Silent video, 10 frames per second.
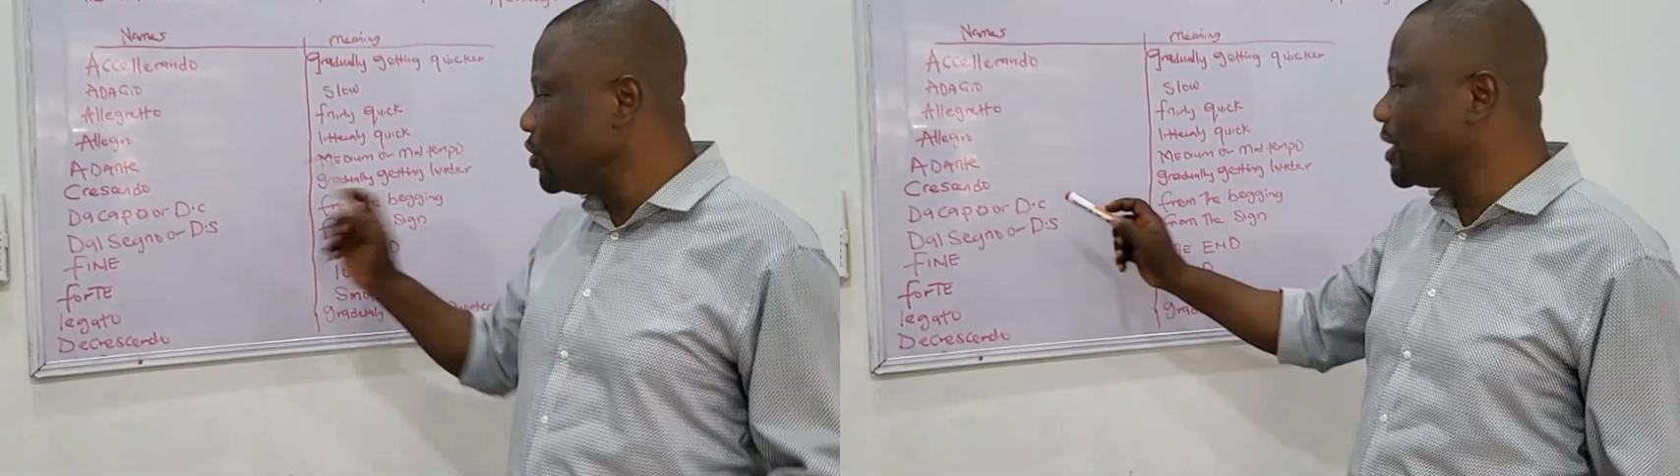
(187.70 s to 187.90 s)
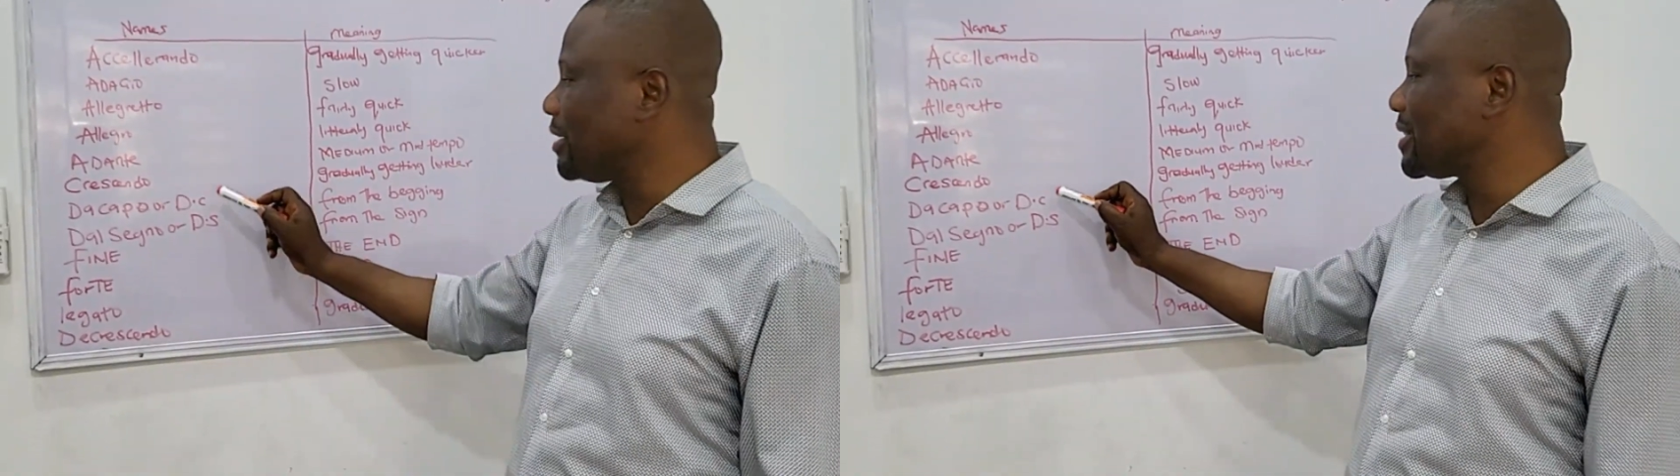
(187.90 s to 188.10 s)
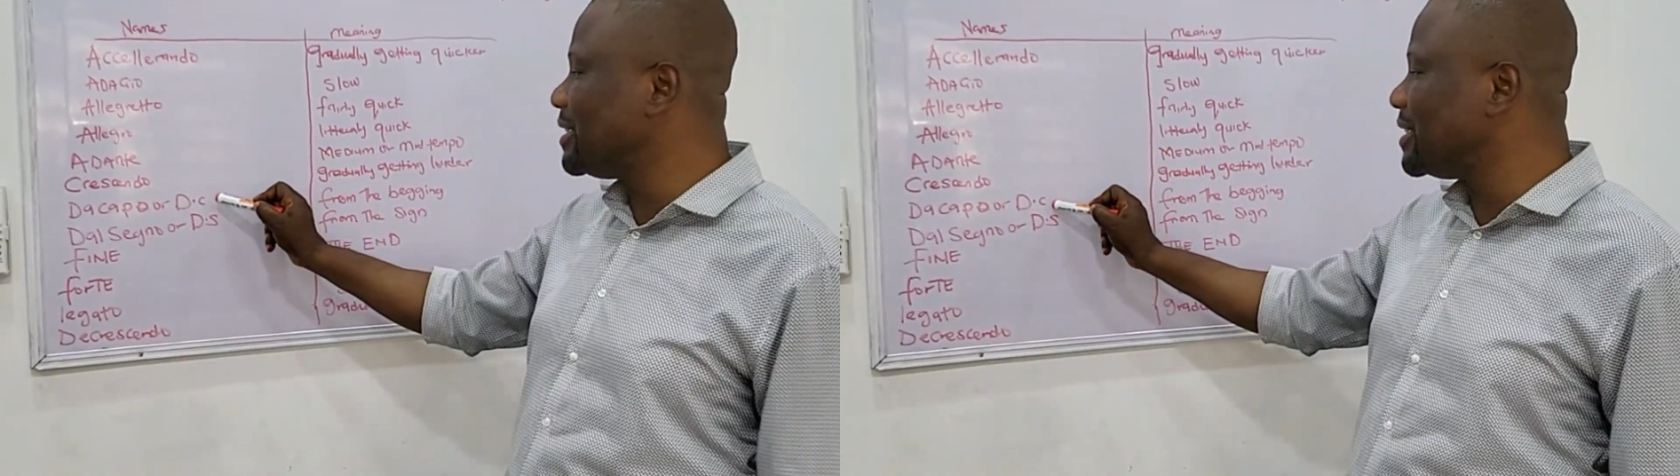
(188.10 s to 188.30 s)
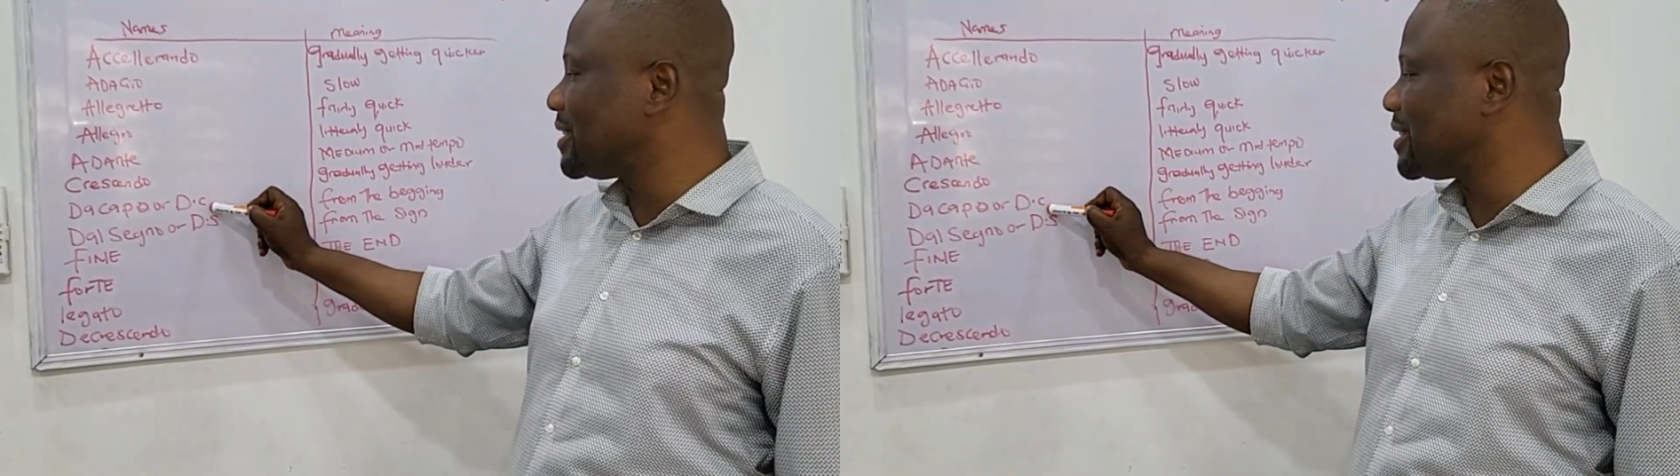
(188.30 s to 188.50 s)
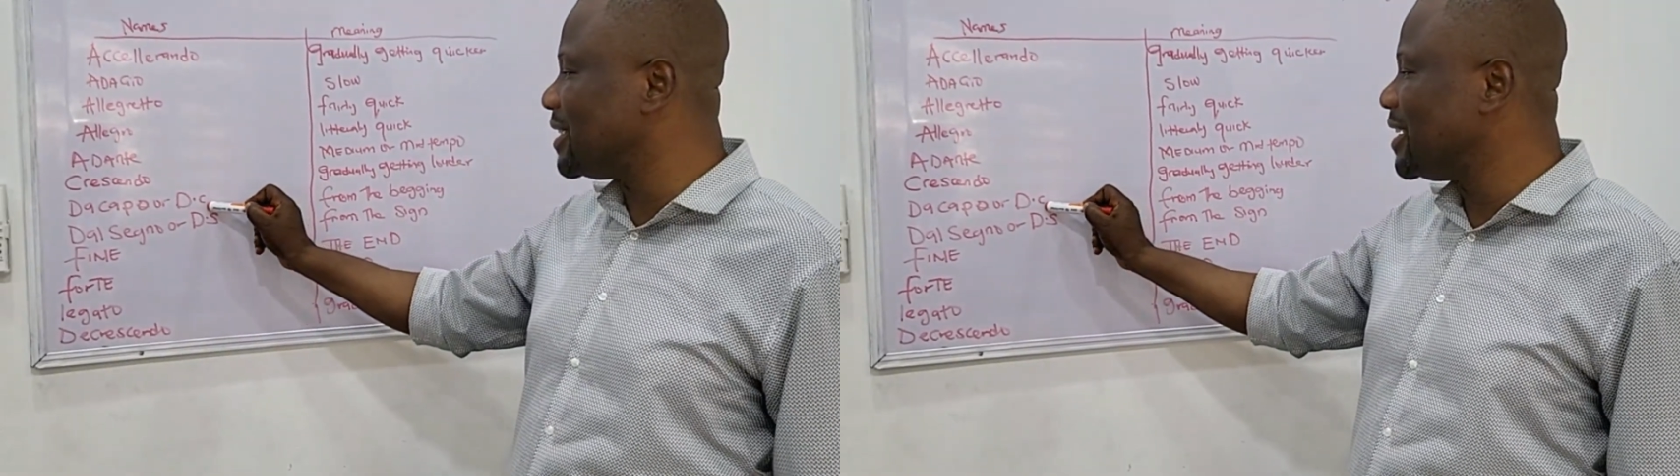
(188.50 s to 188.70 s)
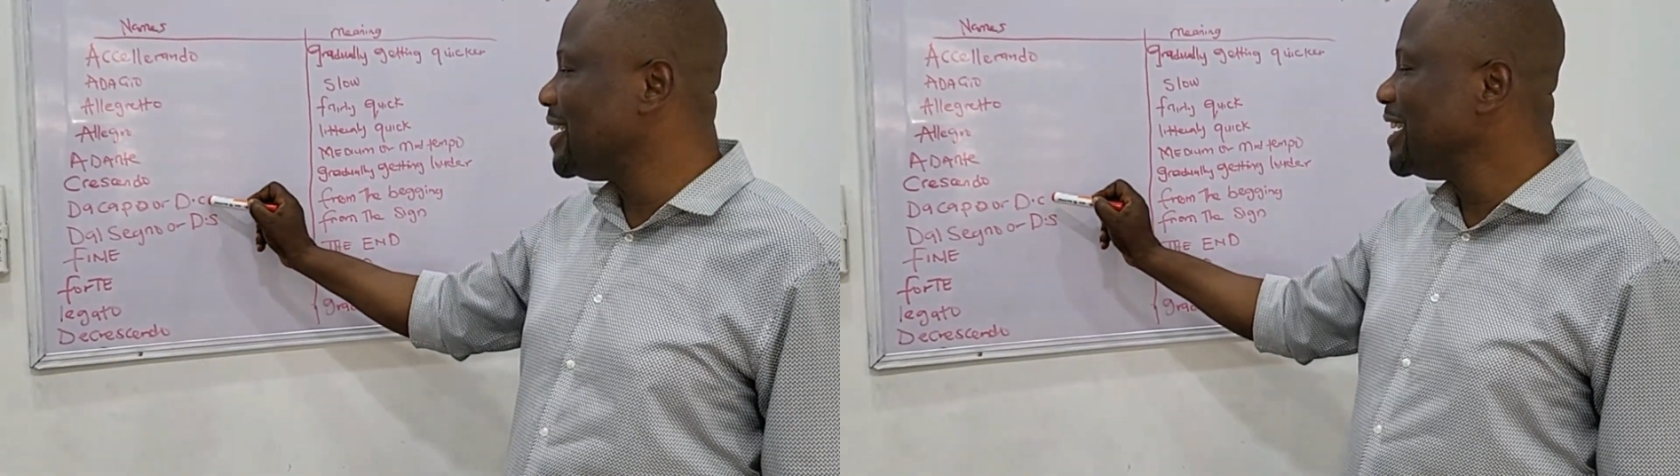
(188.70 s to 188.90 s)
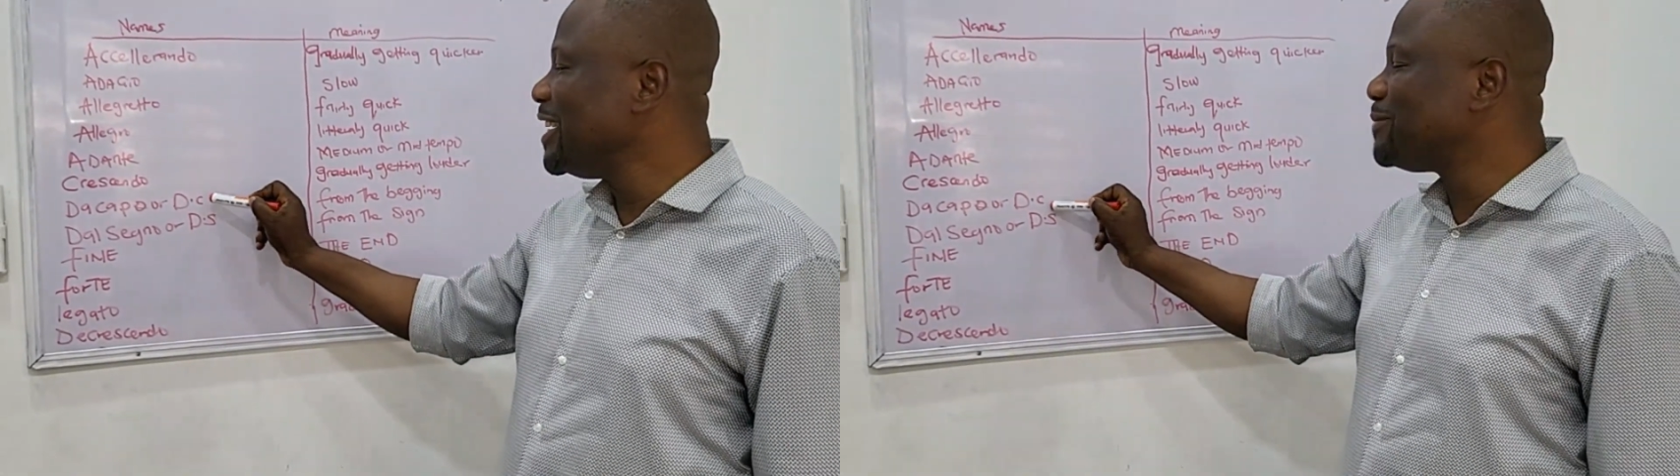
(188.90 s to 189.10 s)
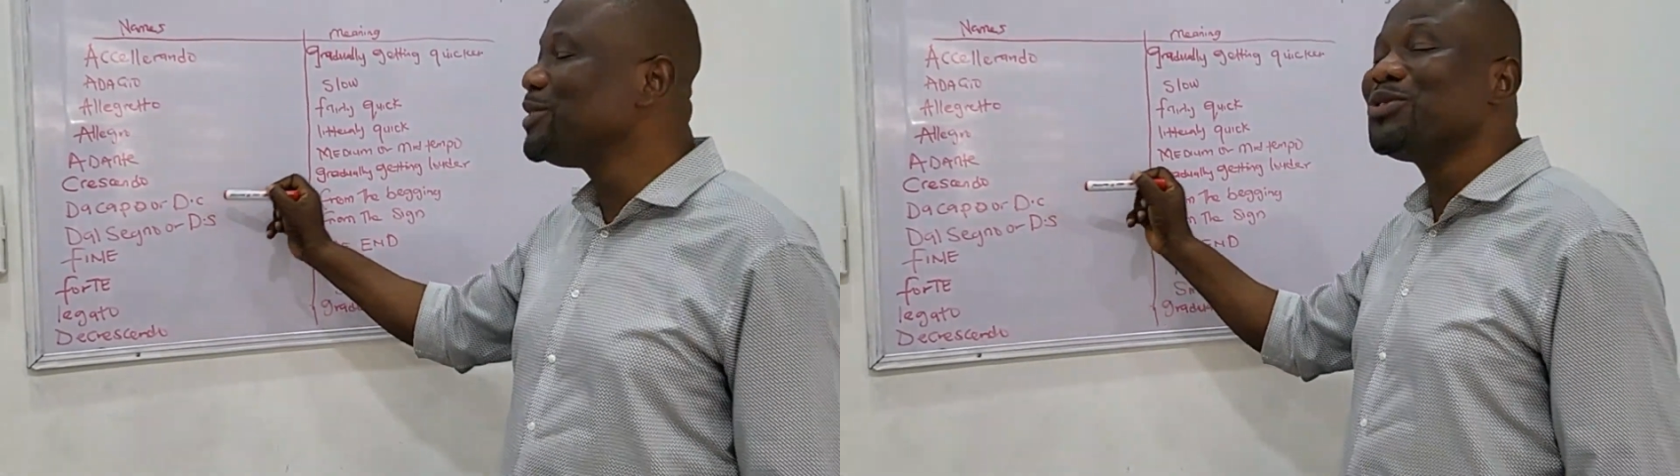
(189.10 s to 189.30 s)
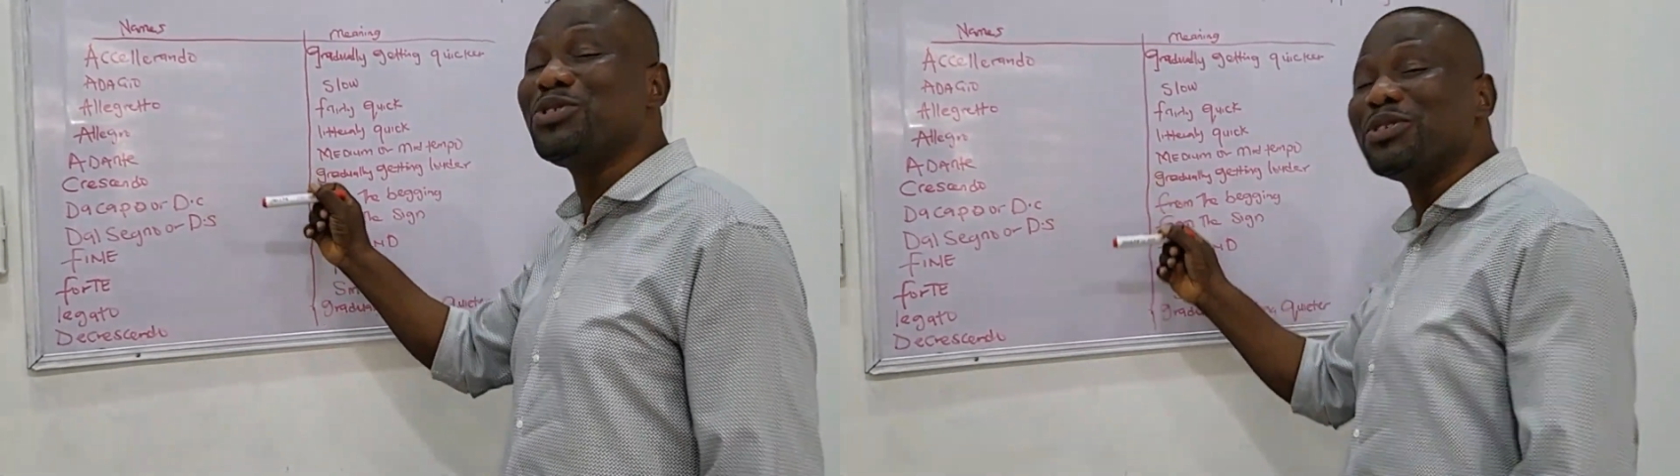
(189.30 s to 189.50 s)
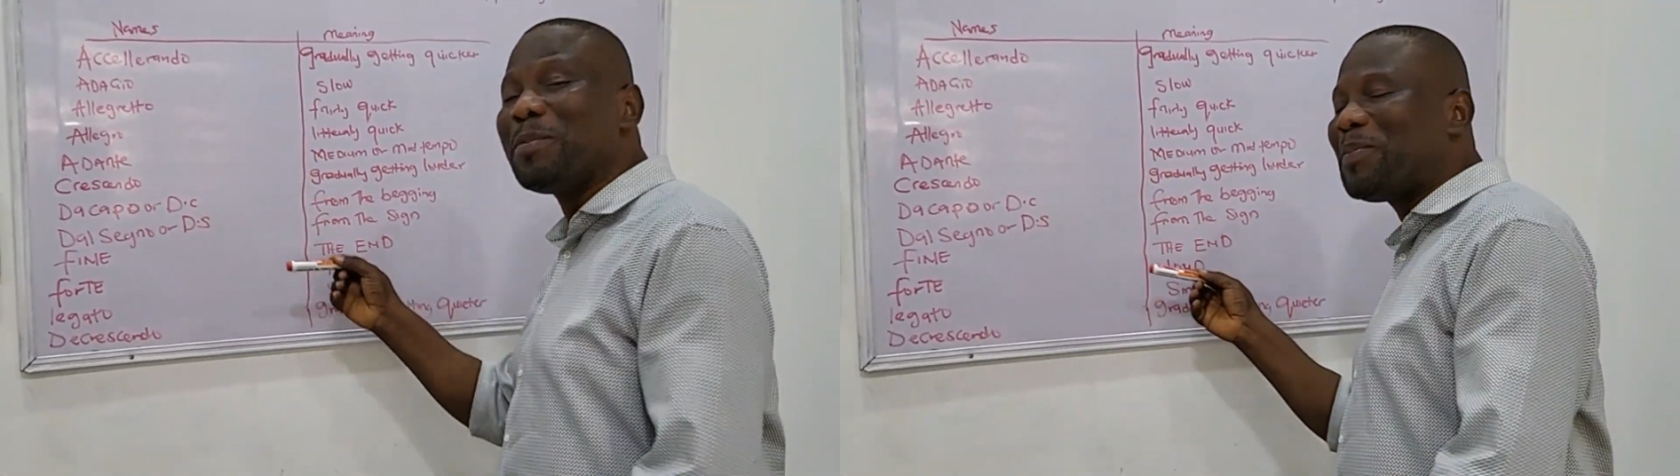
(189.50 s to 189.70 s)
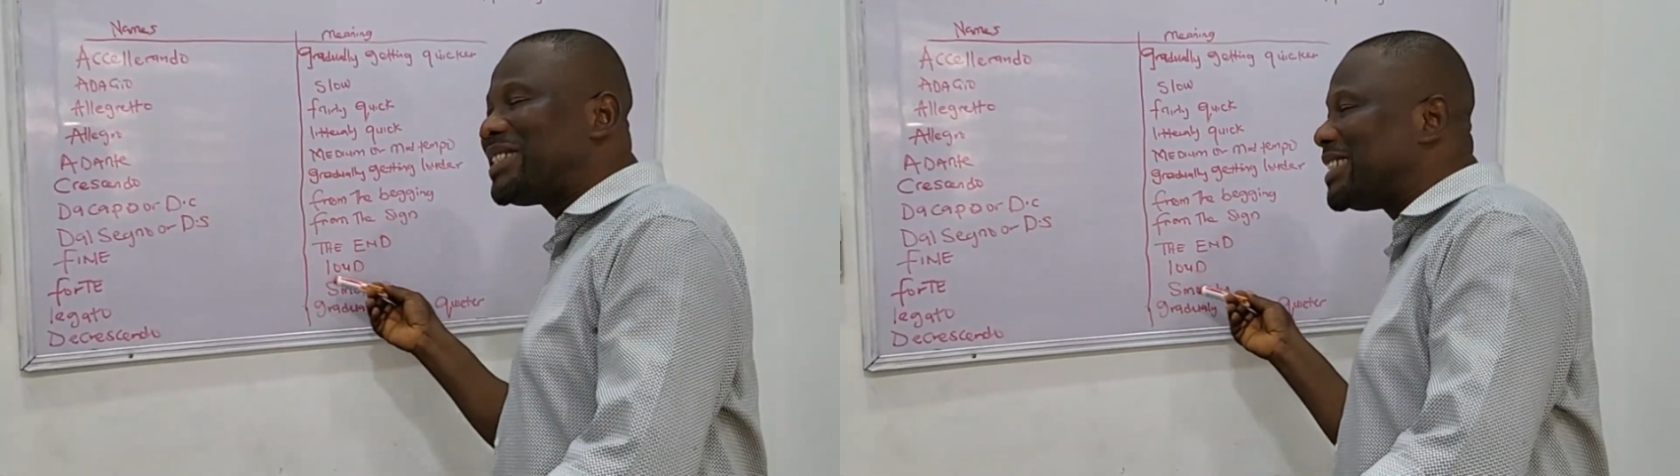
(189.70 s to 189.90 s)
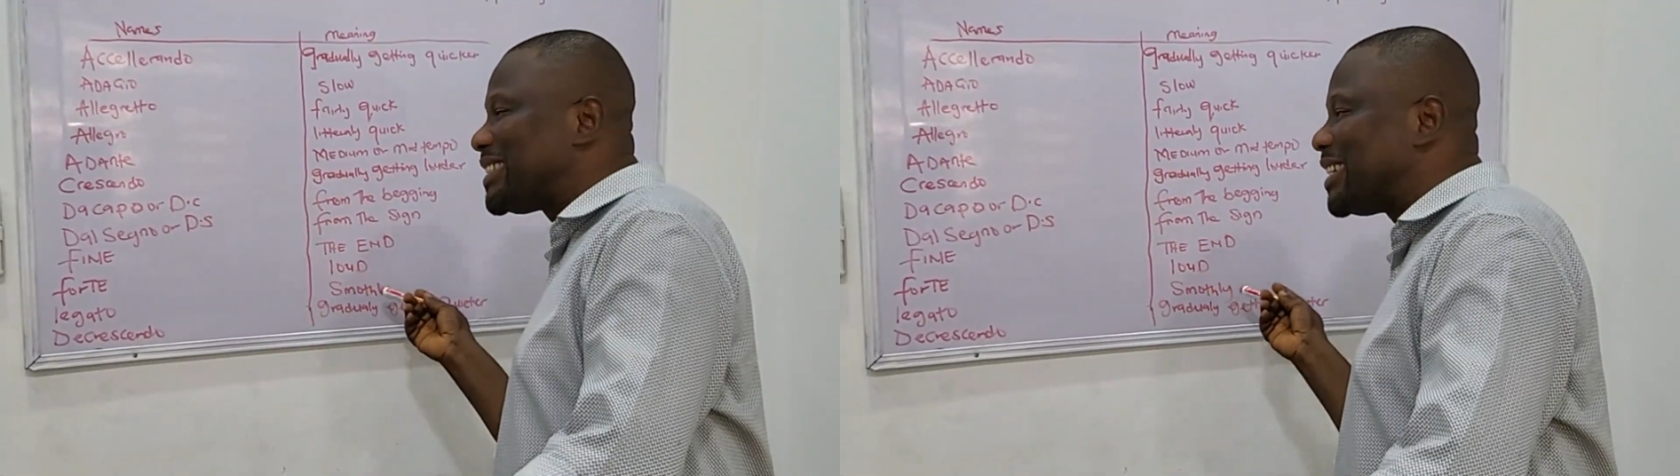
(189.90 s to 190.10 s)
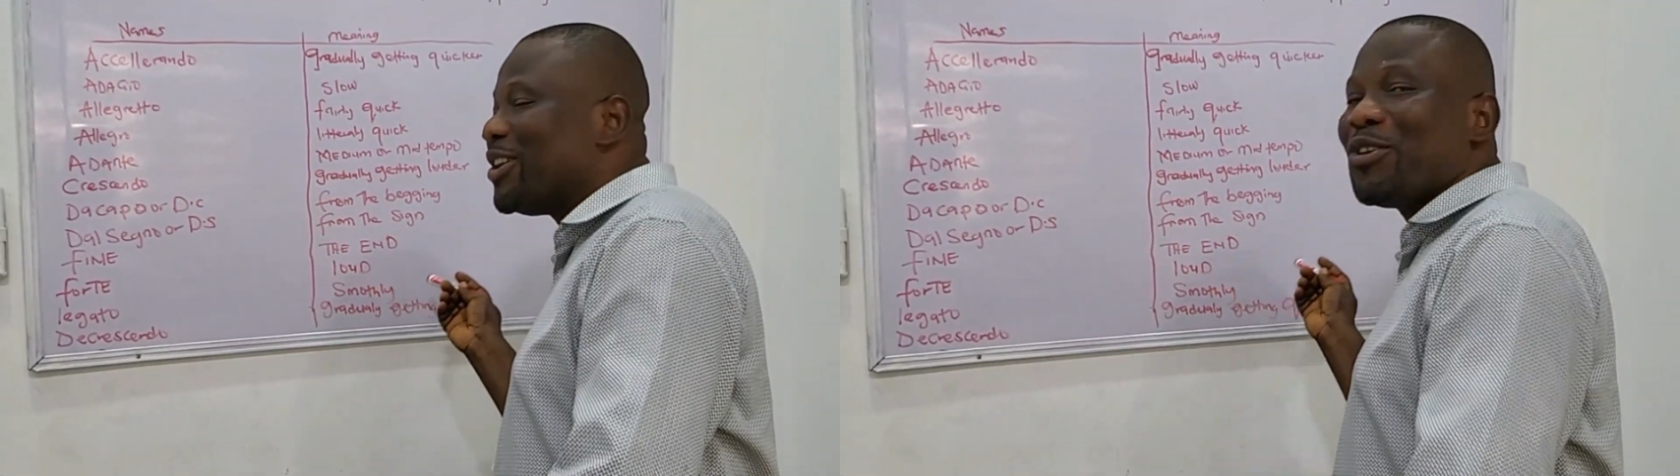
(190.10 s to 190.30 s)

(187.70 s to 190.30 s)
now see DC. It means you should repeat it.